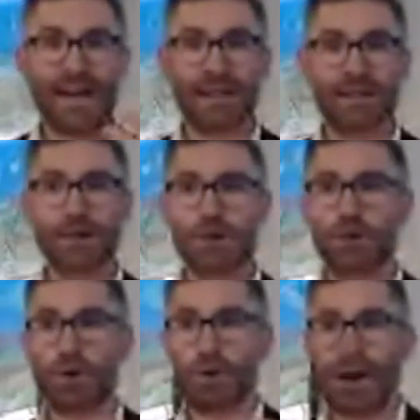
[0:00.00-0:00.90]
can
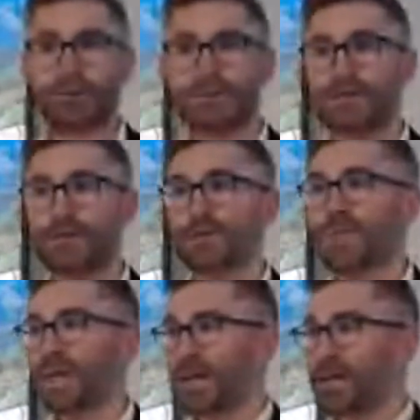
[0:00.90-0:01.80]
throw you out if you
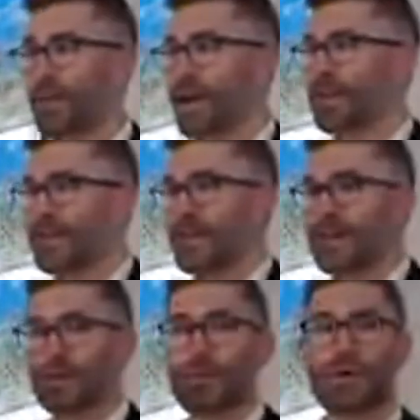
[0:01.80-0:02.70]
speak in a way that they
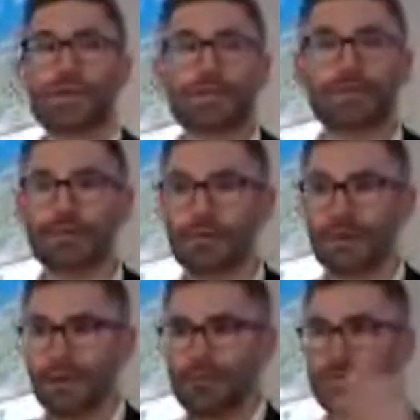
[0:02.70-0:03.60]
don't want, if
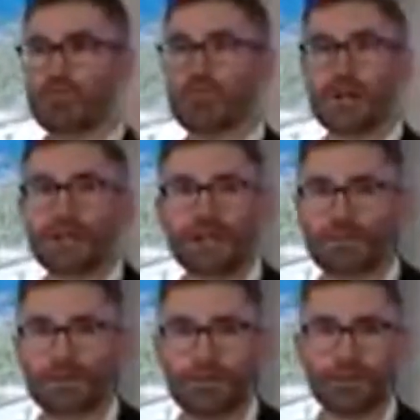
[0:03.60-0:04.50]
you're drunk,
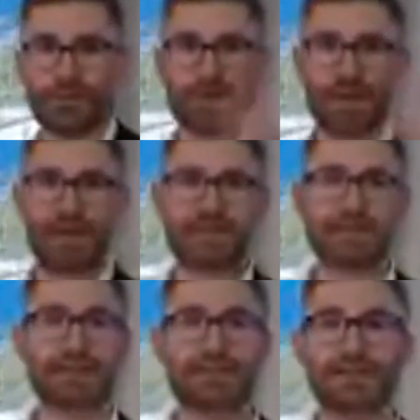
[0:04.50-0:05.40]
if you create
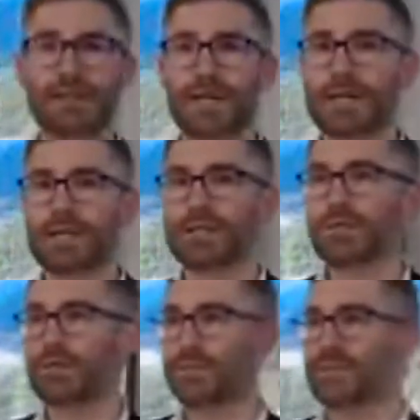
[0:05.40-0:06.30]
a
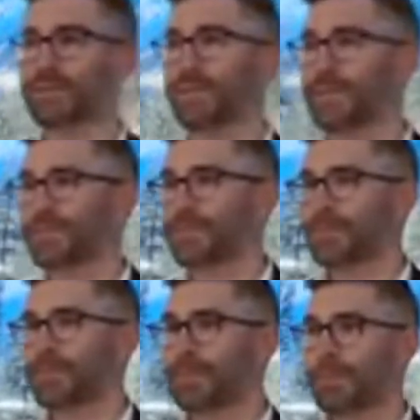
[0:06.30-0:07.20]
disturbance.
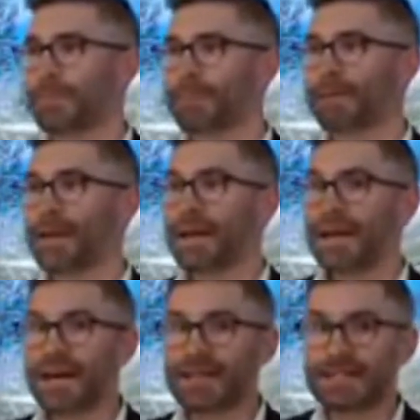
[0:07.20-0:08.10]

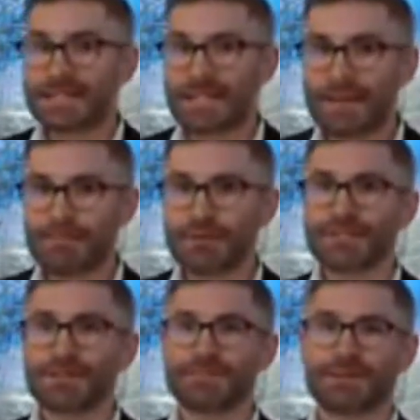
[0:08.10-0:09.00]
And the same
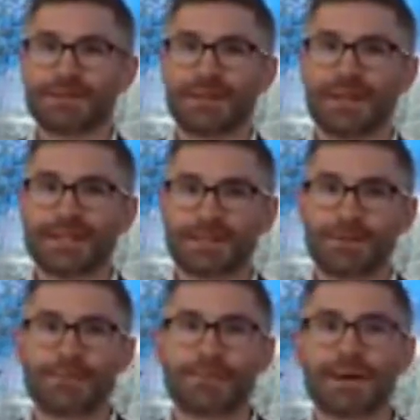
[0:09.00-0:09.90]
principle, and that's
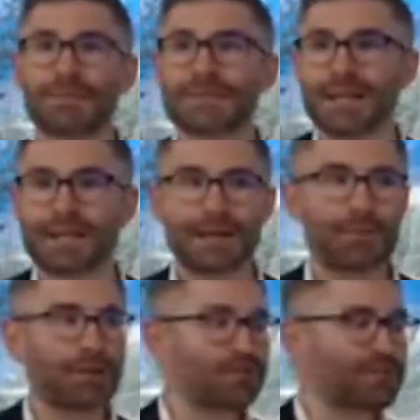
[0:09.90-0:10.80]
where it becomes slightly
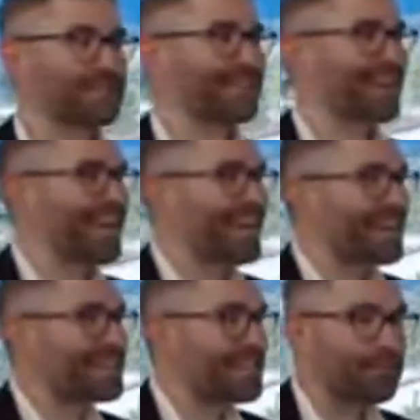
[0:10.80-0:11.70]
more interesting,
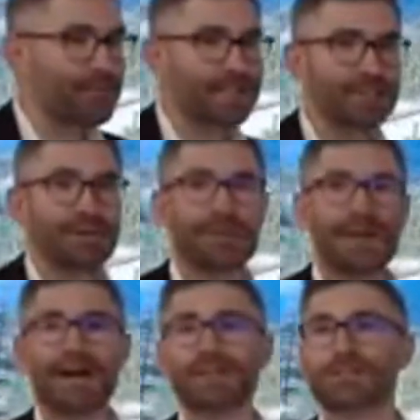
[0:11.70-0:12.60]
the same principle
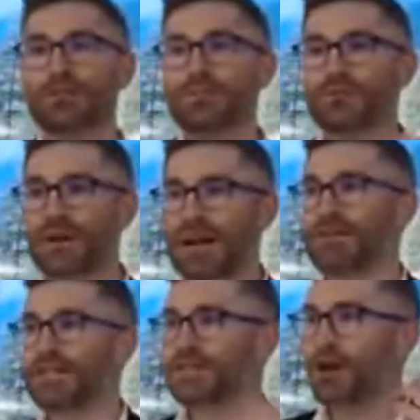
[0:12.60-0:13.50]
applies to
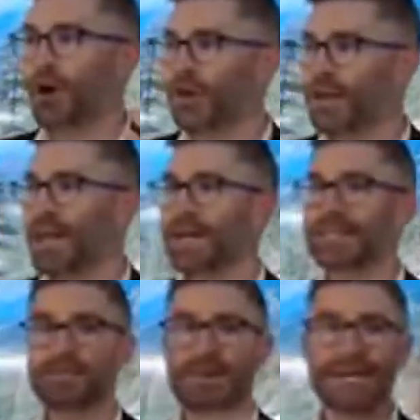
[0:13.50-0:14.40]
private online
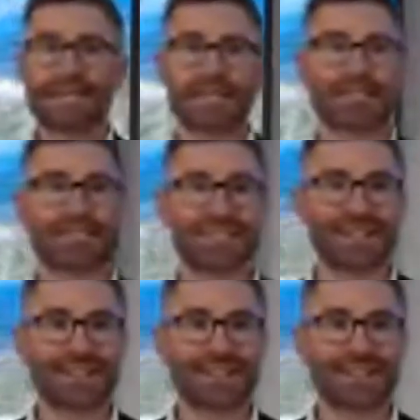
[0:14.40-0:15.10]
spaces.